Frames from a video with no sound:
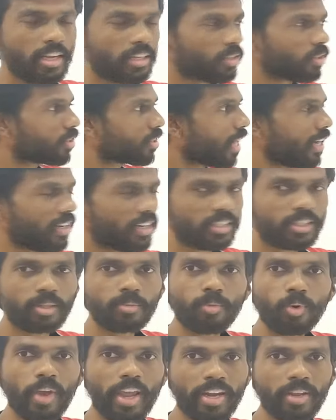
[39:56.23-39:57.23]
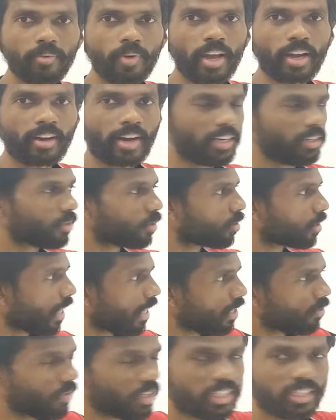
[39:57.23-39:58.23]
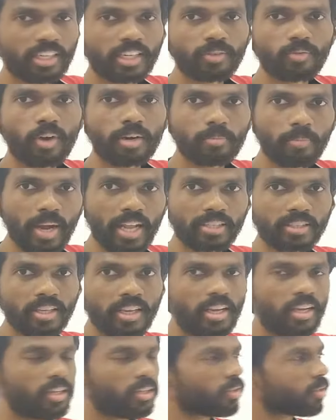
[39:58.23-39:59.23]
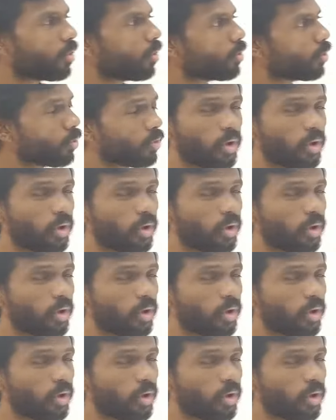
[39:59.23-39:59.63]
The sun doesn't move anywhere, right? So sun is fixed at one place. So to